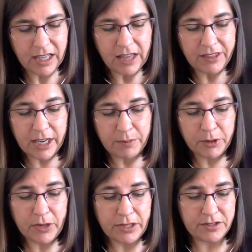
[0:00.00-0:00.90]
The upper
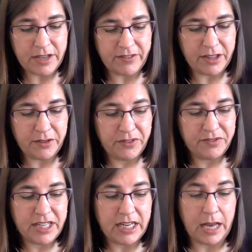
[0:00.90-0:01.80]
graders have another
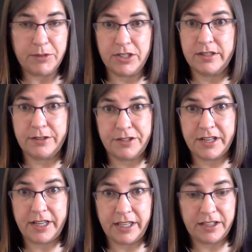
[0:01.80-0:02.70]
15 options they're
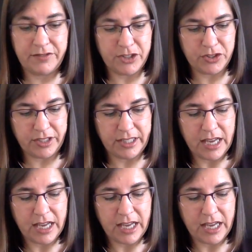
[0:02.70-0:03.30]
studying individually.